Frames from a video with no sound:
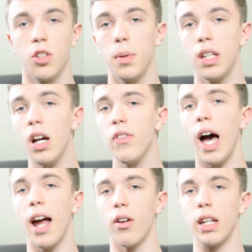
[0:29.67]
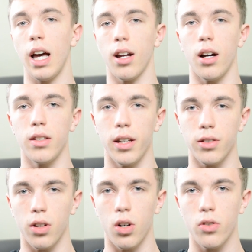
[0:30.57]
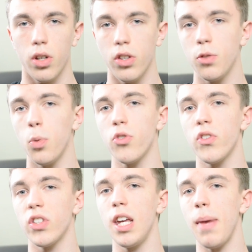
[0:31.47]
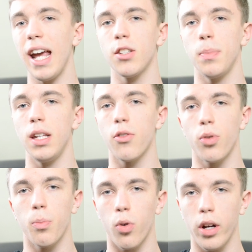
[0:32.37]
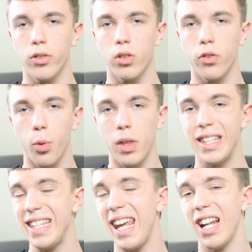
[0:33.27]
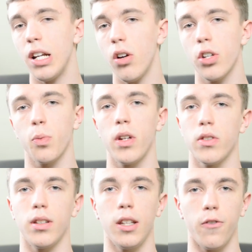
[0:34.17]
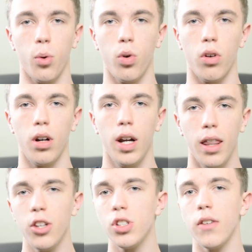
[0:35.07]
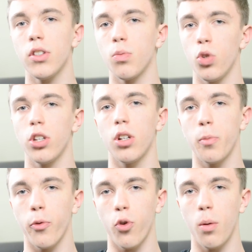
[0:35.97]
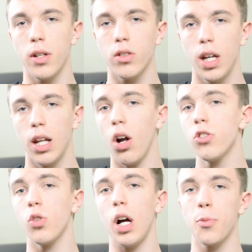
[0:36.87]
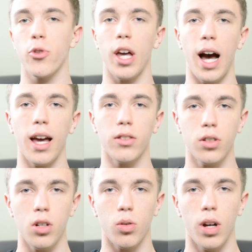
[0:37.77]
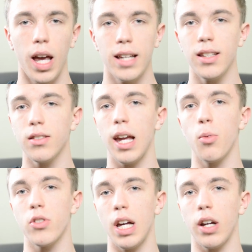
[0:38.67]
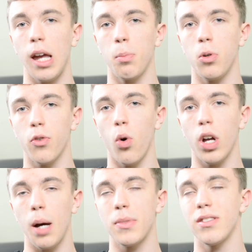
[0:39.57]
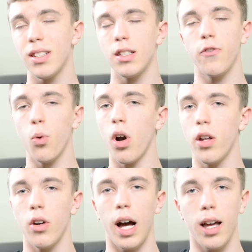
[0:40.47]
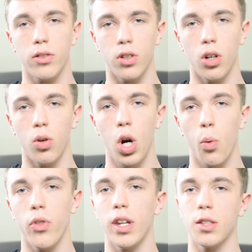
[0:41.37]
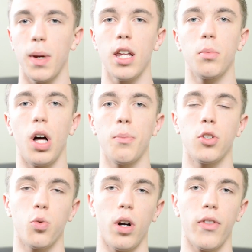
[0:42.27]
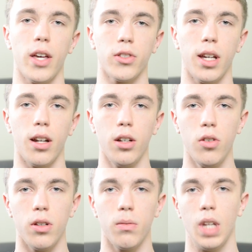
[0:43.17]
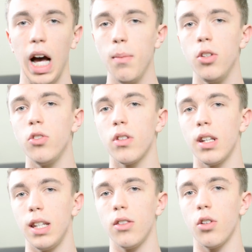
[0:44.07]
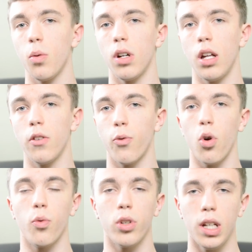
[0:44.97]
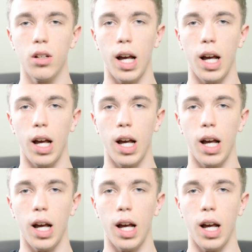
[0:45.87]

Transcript: Speaking of the higher end Nikon DSLRs, this sports the same EXPEED 3 processor from the D800 as well as the D4. Now this should give it some really good performance, and it also helps with the ISO, as this camera is now capable of going up to 6400 ISO with an expandable up to 12800. I've been using the D3100 for over a year